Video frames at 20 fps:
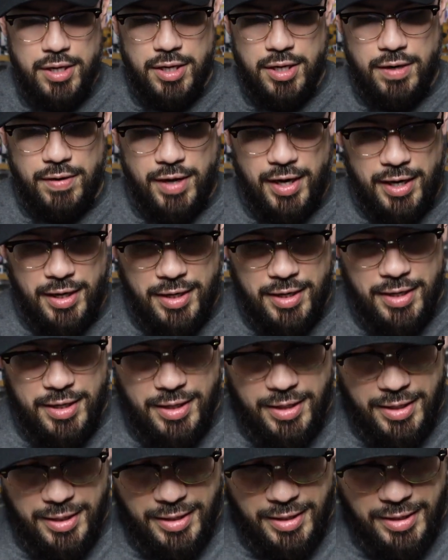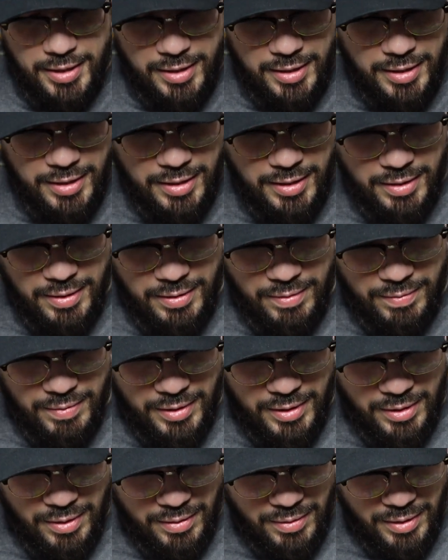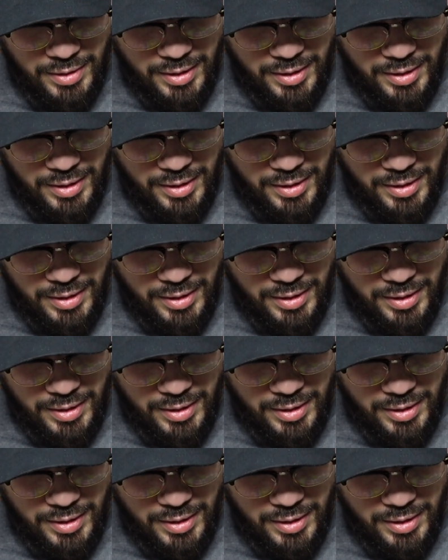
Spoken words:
All right, here we go